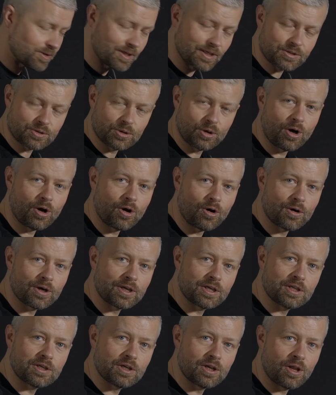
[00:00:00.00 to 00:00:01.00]
that's your high
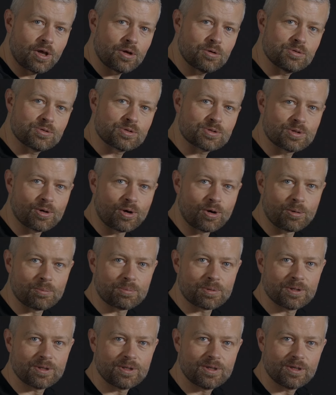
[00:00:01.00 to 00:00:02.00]
and low
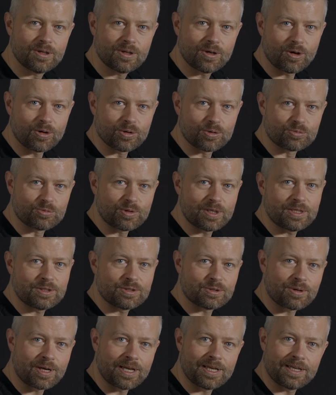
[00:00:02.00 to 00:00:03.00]
stop on the rear
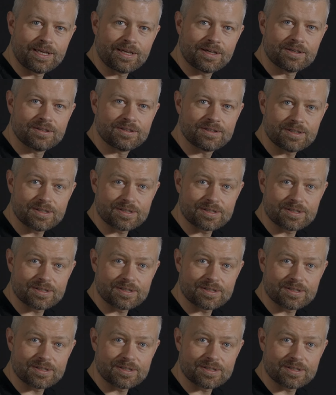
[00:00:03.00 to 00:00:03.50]
derailleur,